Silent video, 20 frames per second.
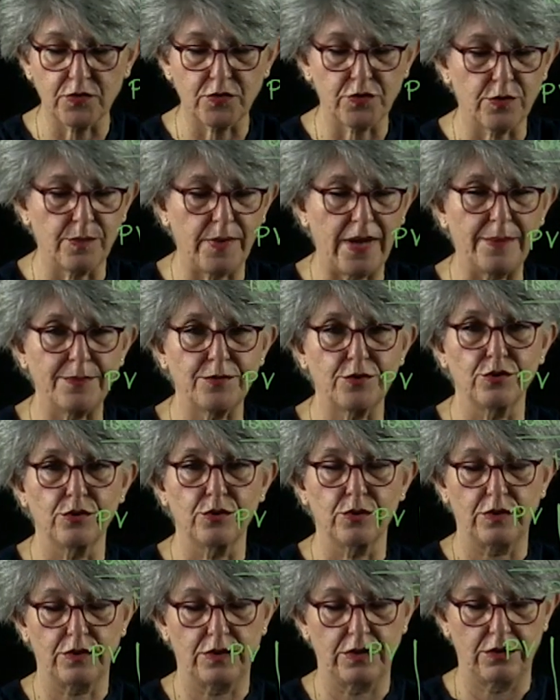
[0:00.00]
from
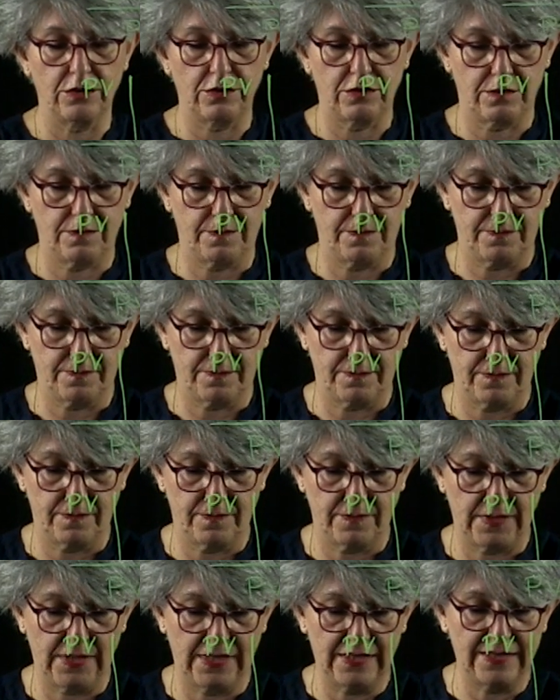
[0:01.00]
absolute zero.
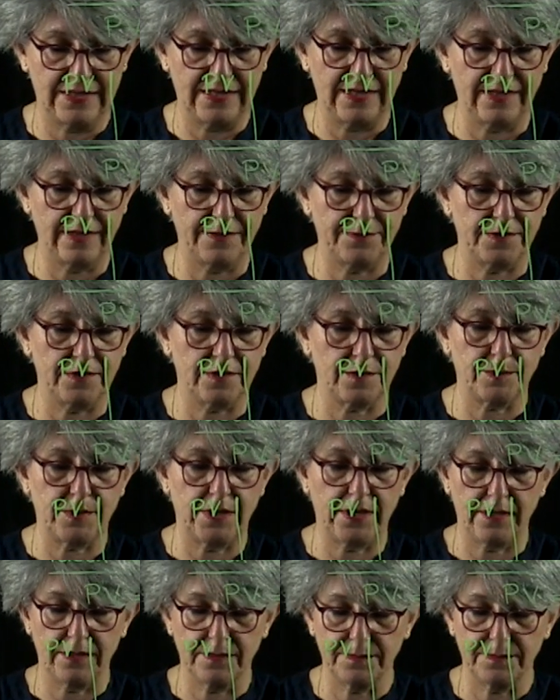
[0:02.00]
It's a reference plane.